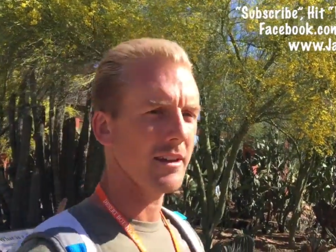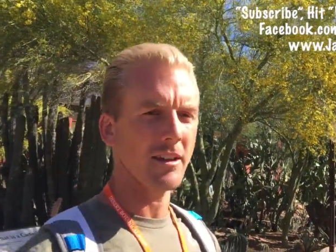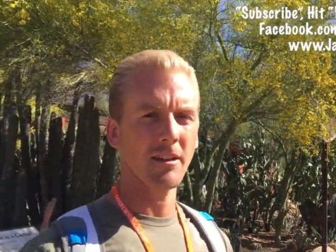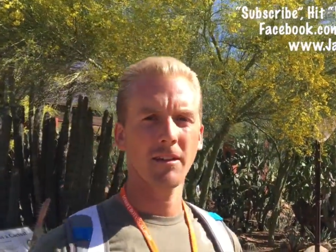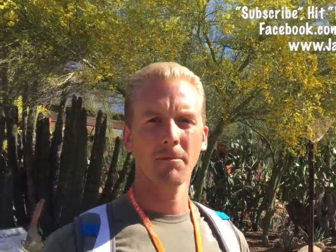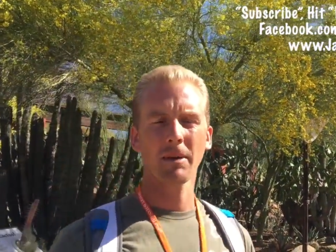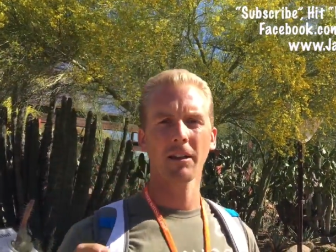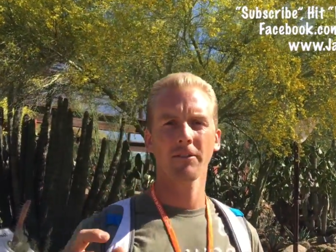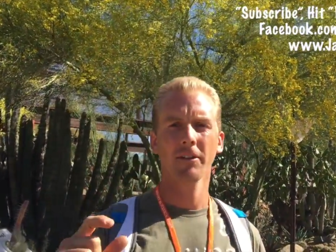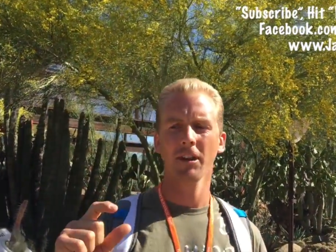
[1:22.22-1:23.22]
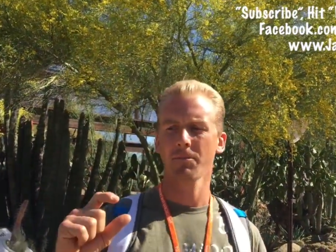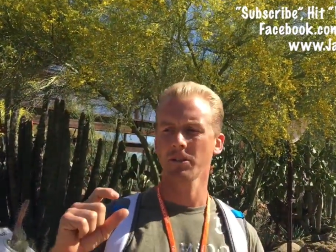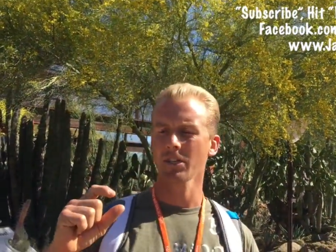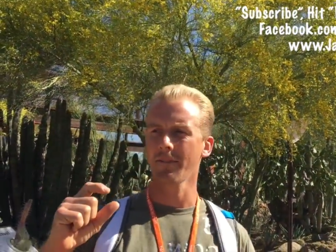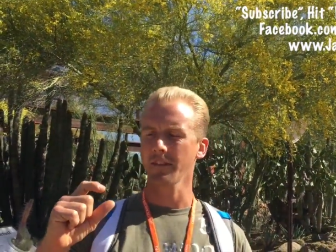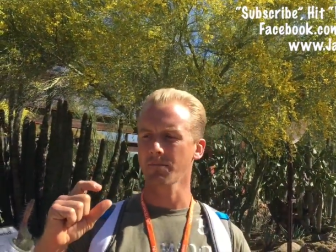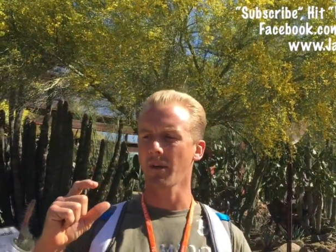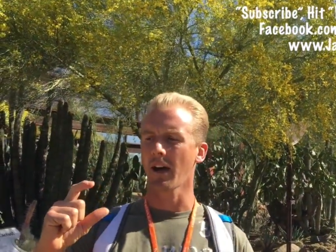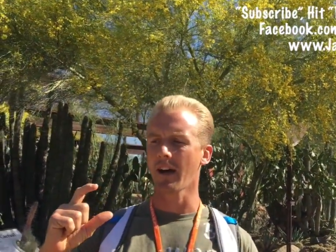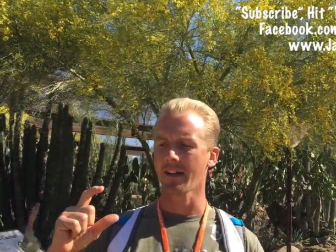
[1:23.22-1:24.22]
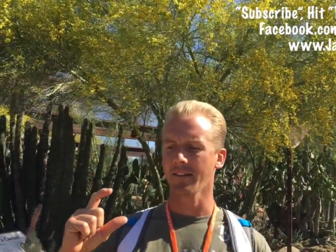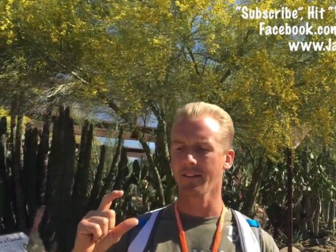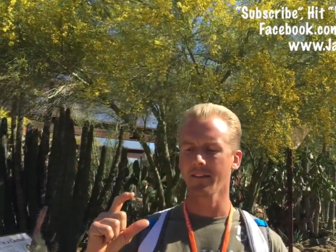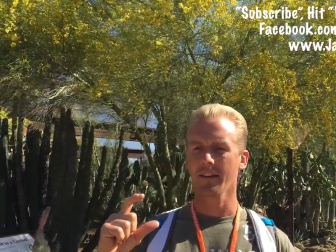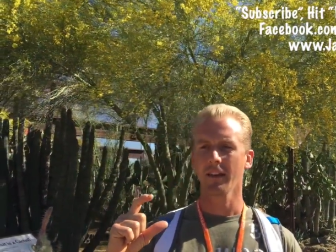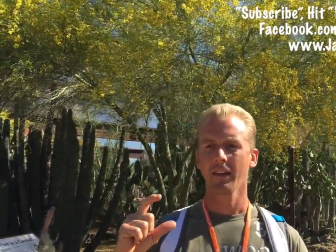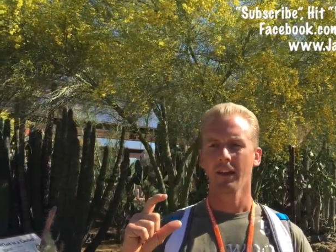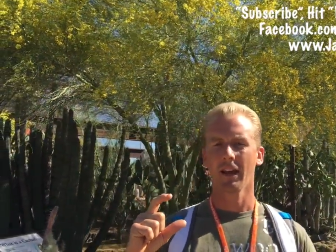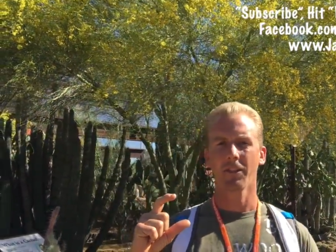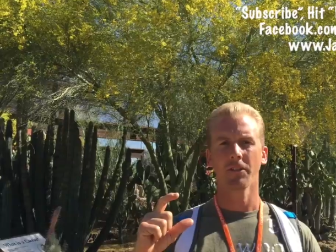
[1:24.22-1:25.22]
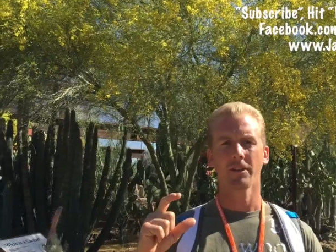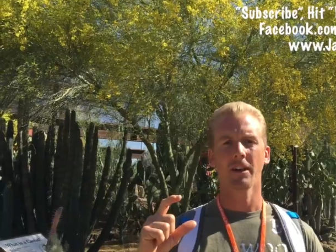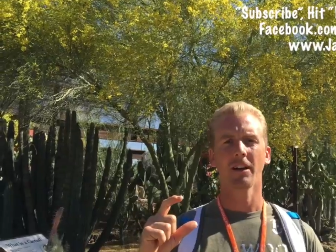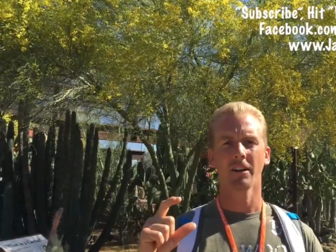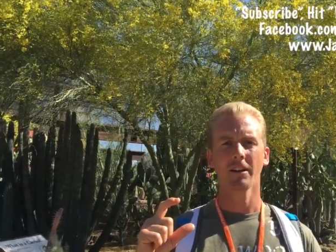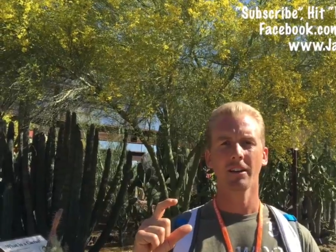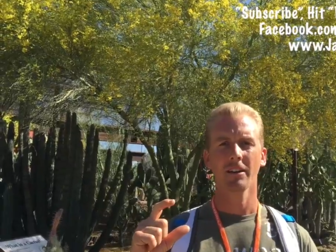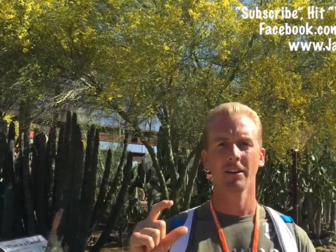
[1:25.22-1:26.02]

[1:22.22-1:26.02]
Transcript: the Palo Verde puts off its pods and they're young,